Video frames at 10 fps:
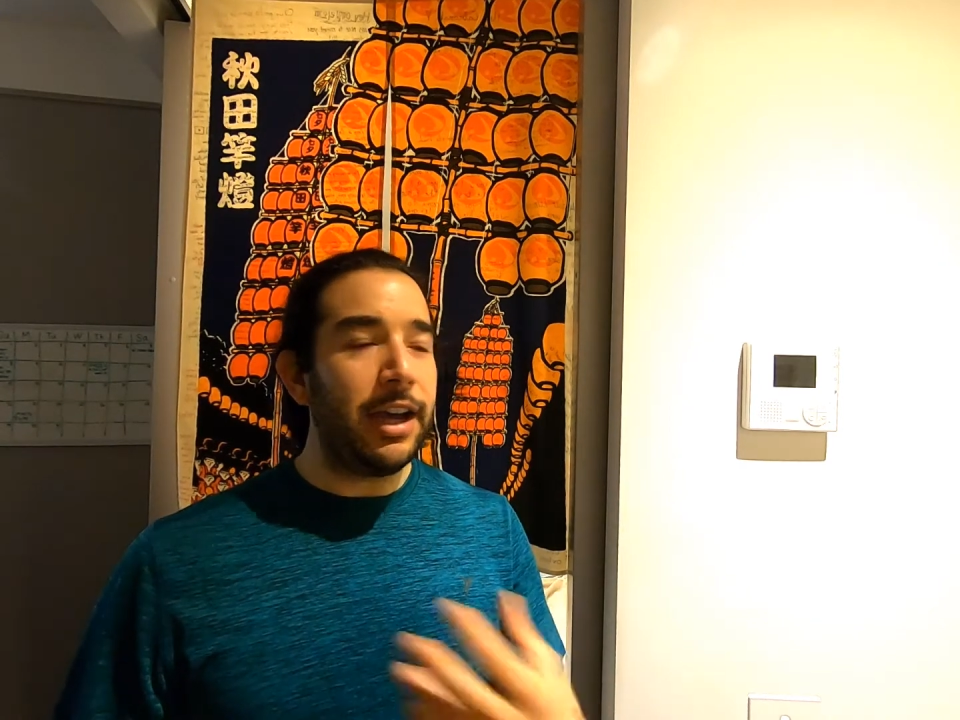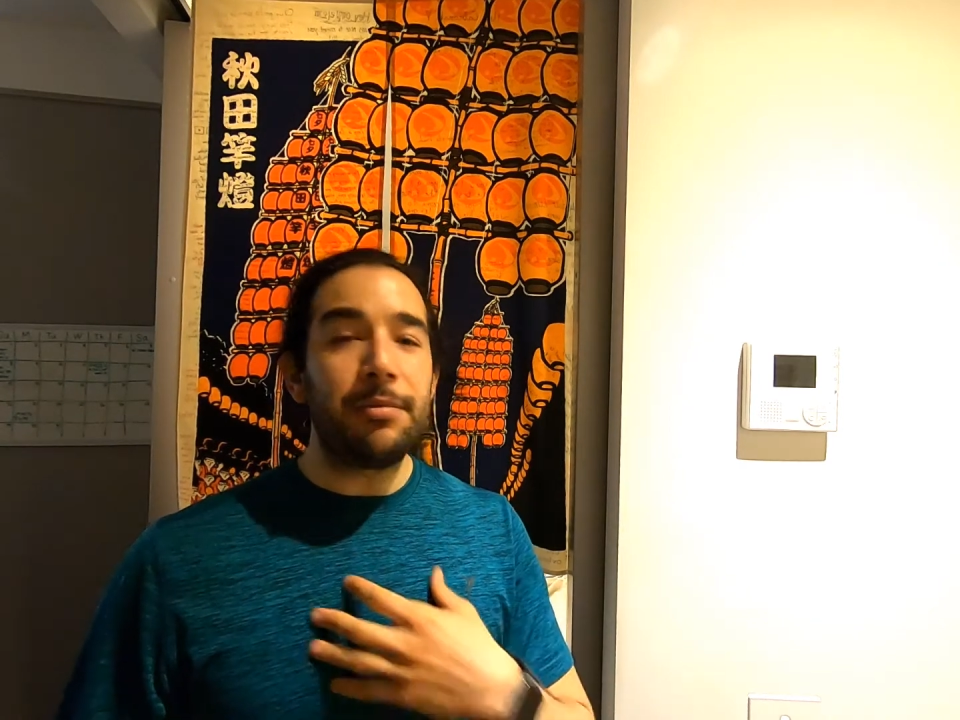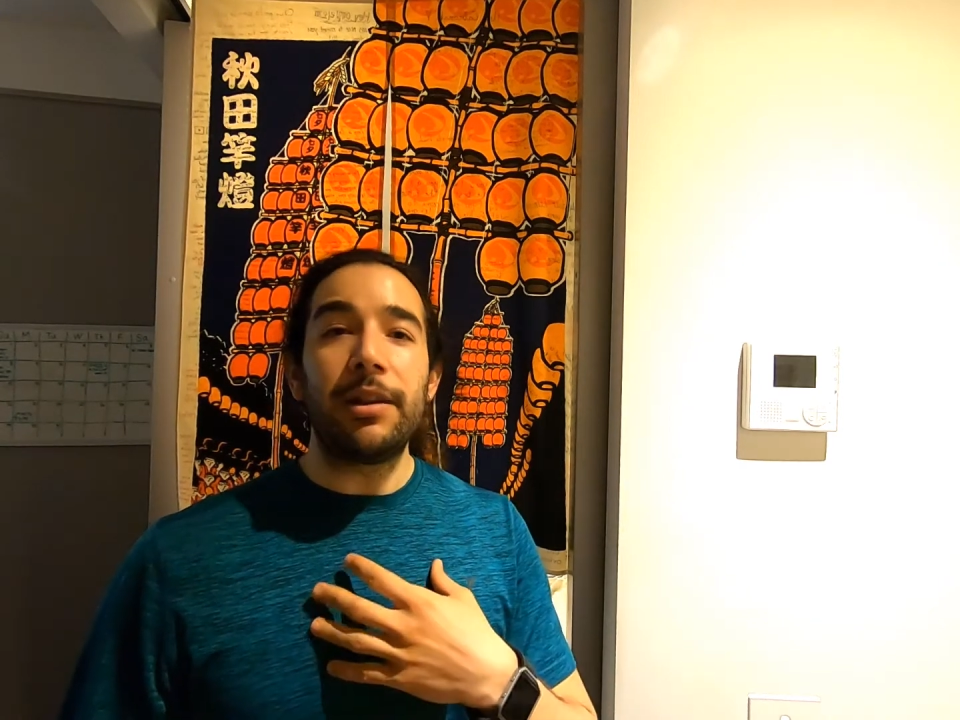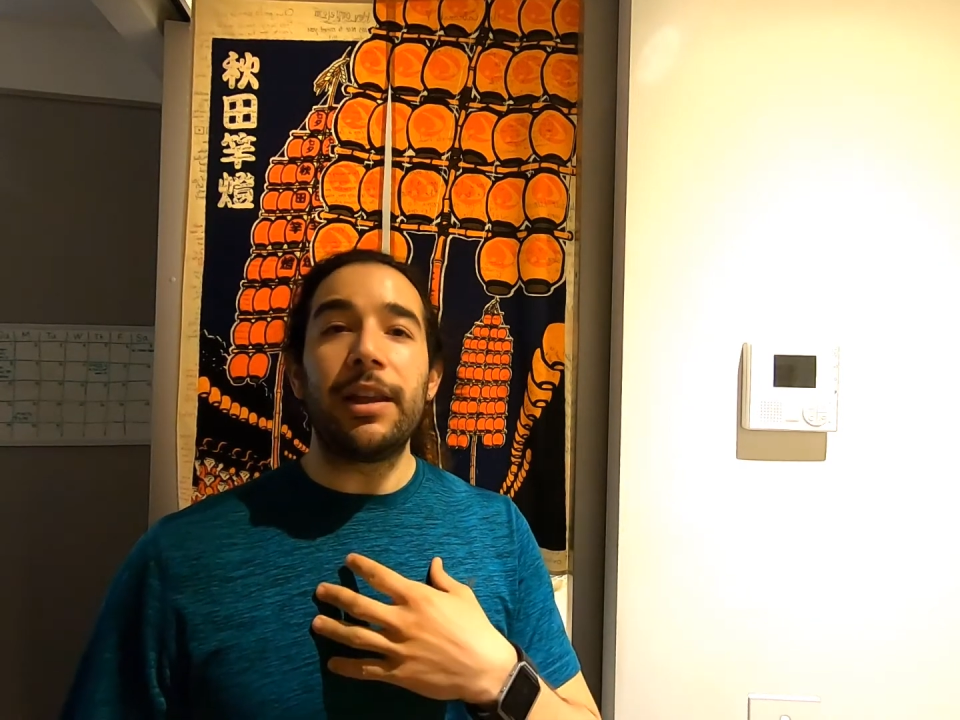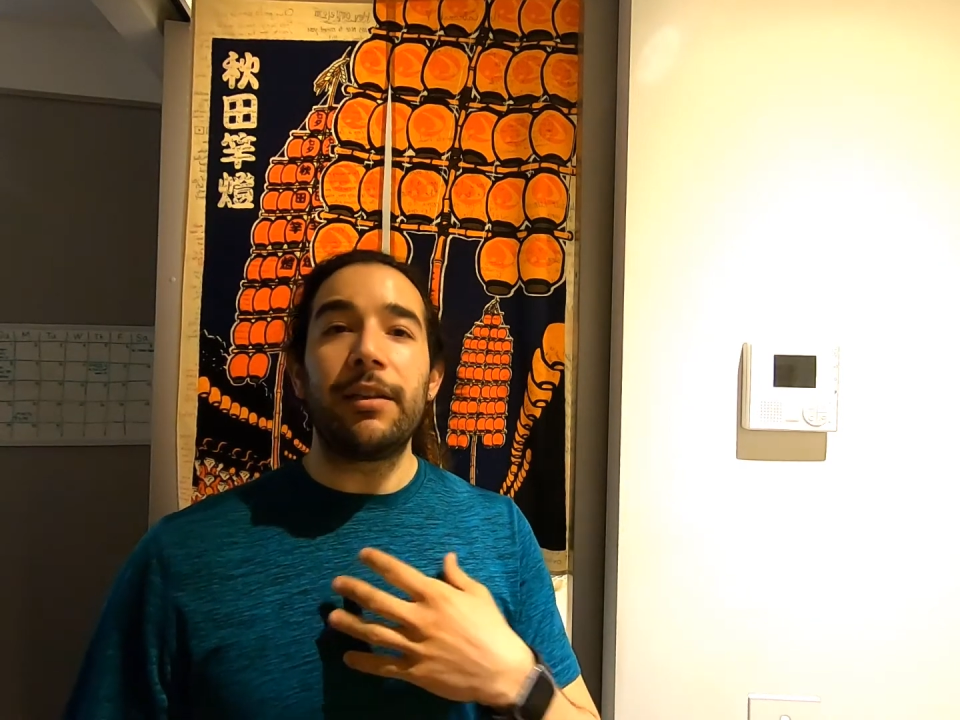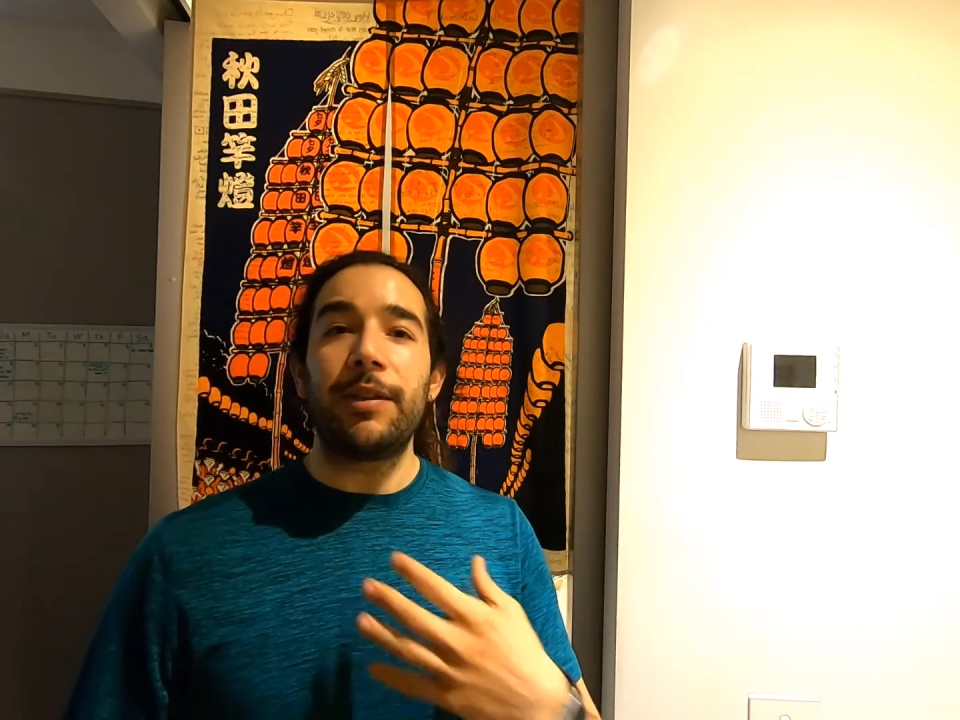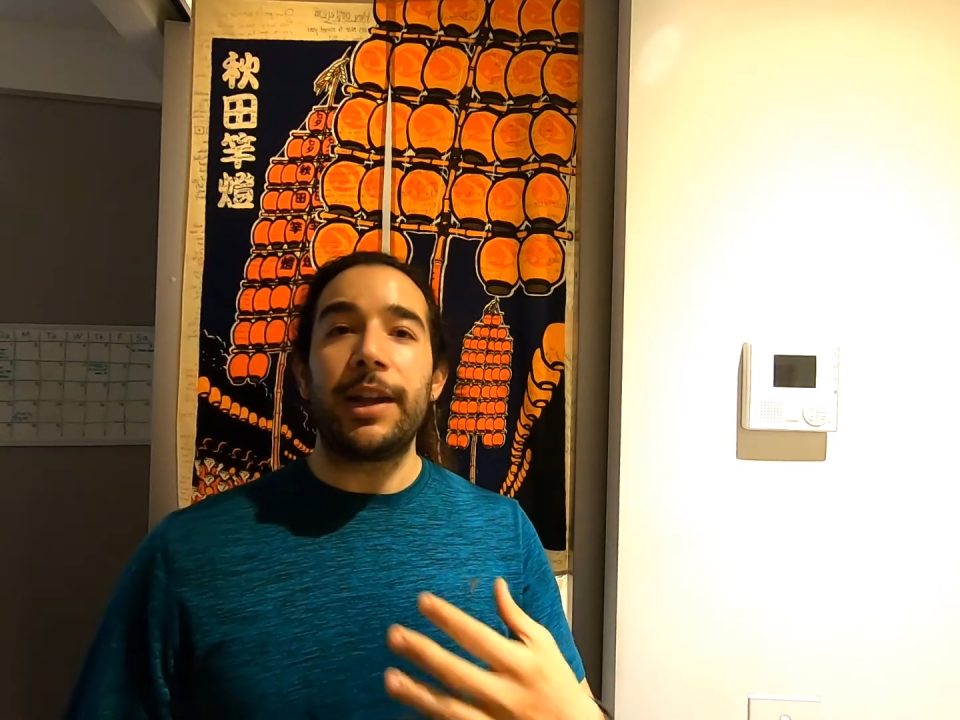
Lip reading: I believe